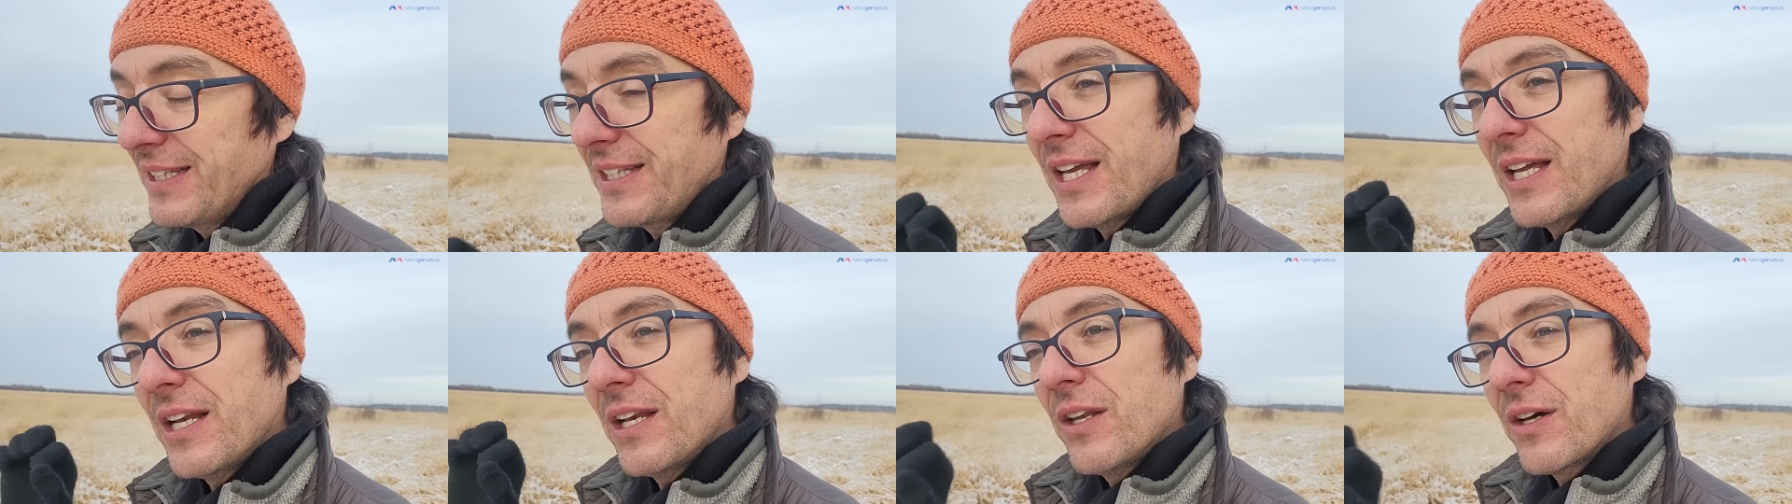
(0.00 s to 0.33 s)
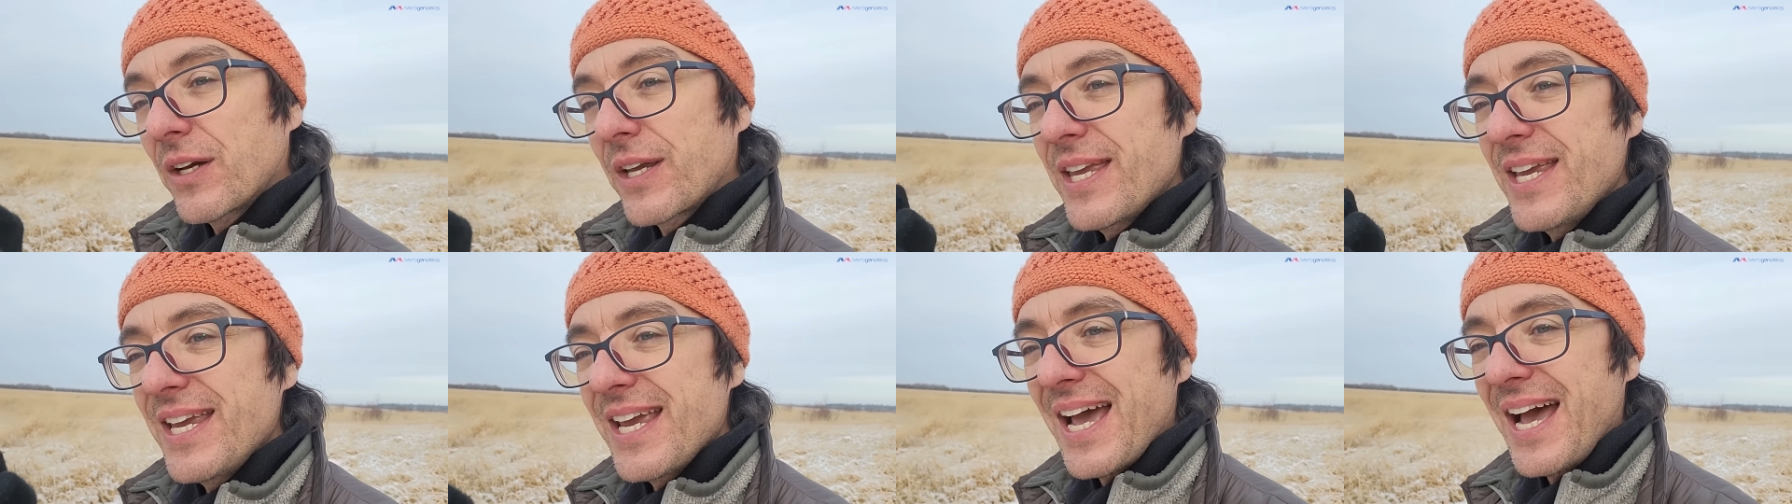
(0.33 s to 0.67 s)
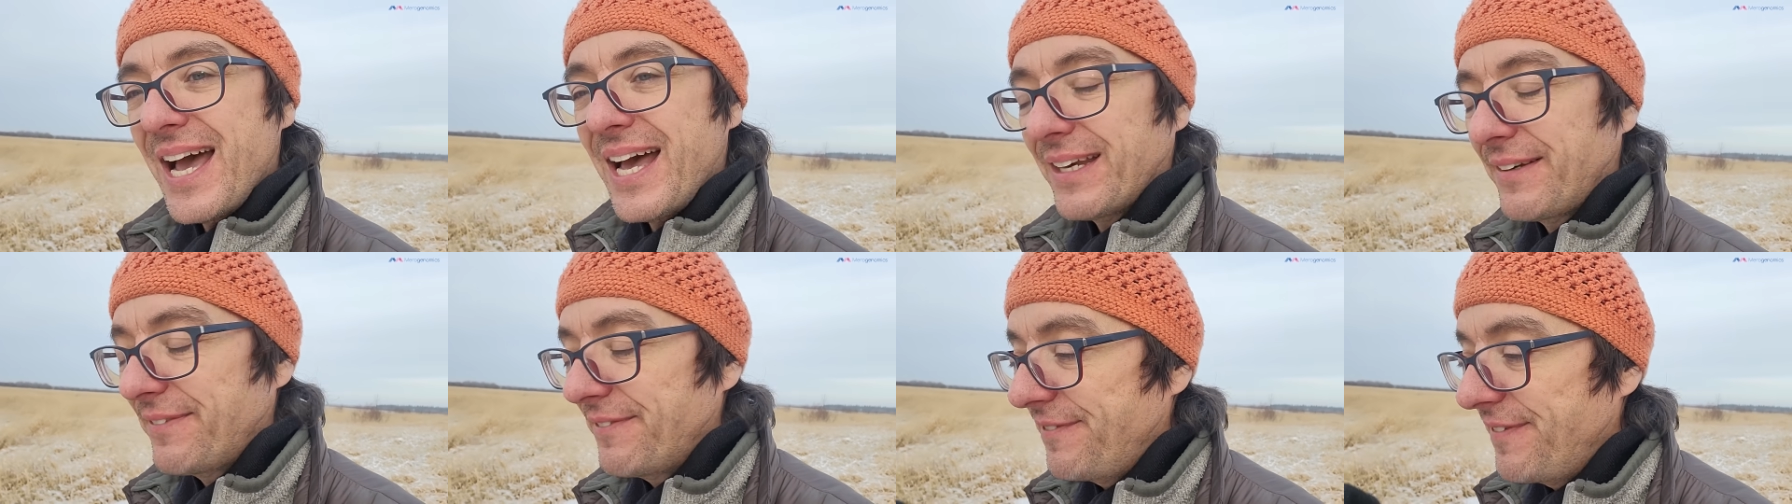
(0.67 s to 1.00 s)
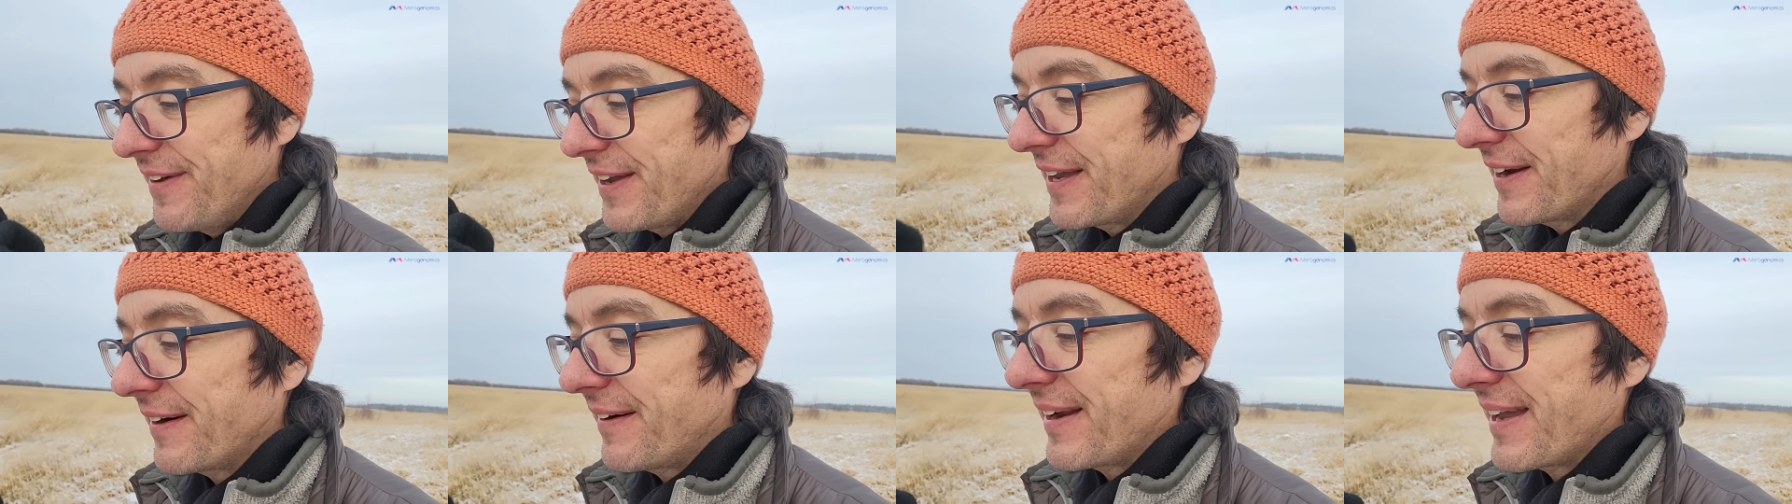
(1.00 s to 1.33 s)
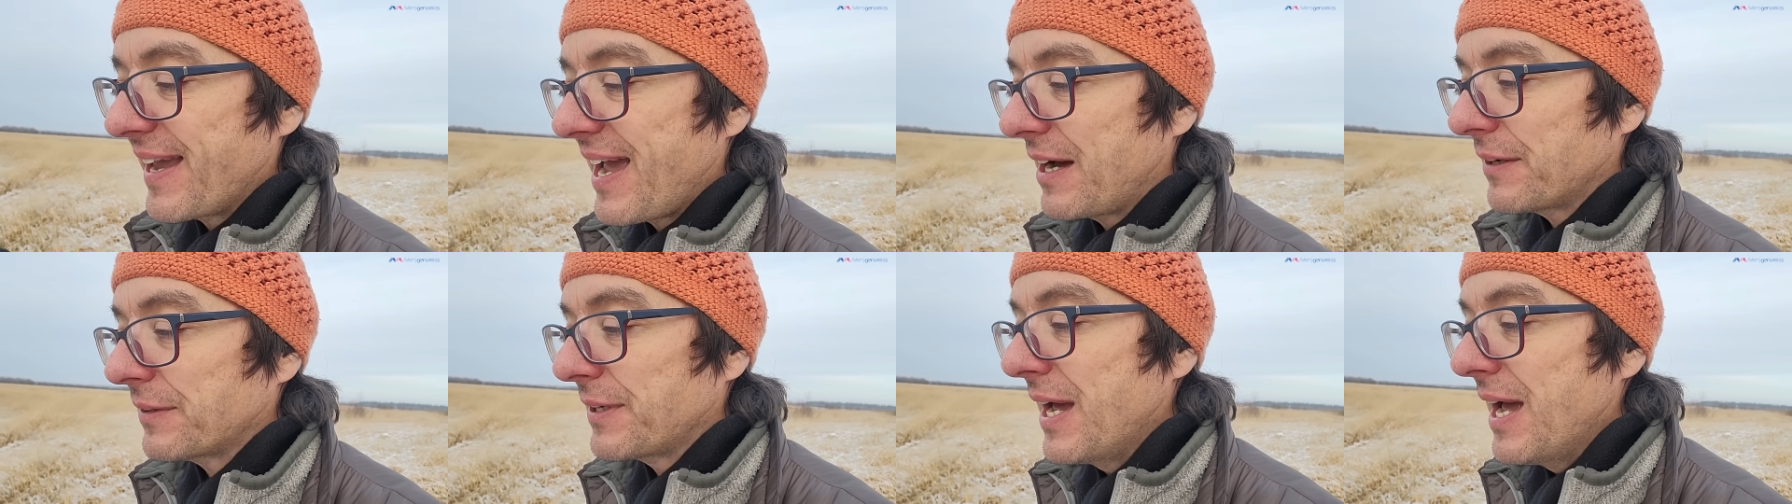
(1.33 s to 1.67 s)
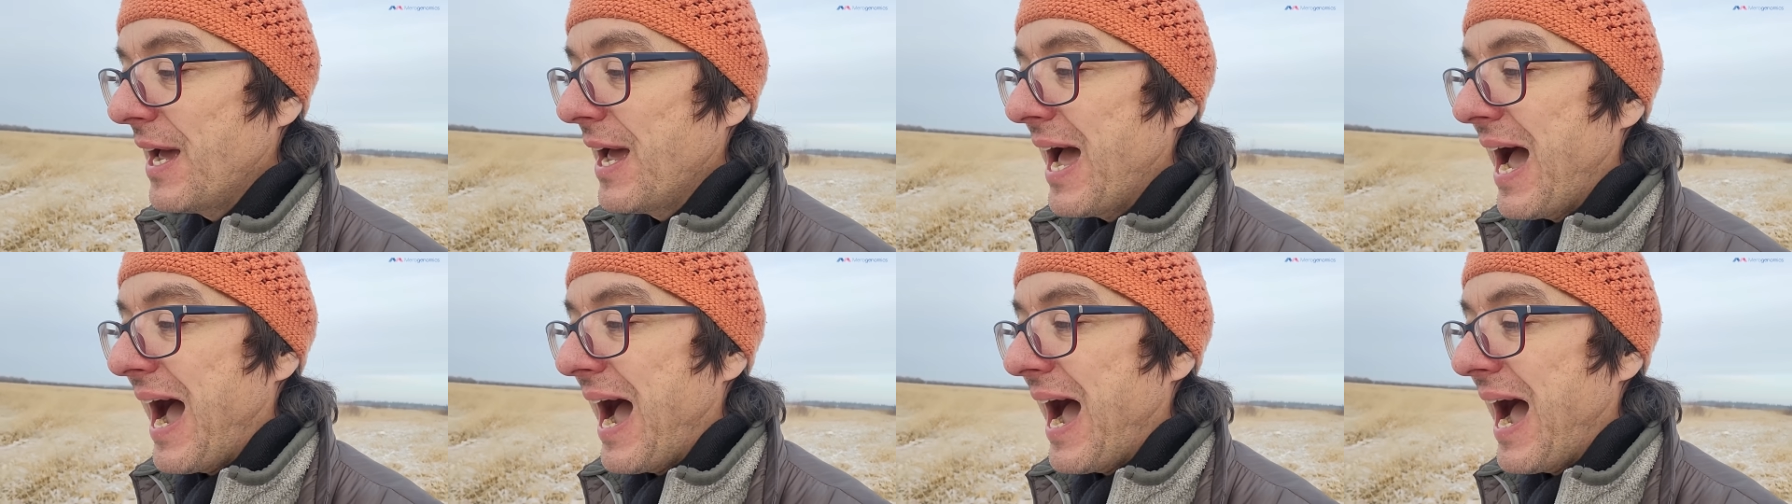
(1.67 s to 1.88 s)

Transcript: they're looking at figuring out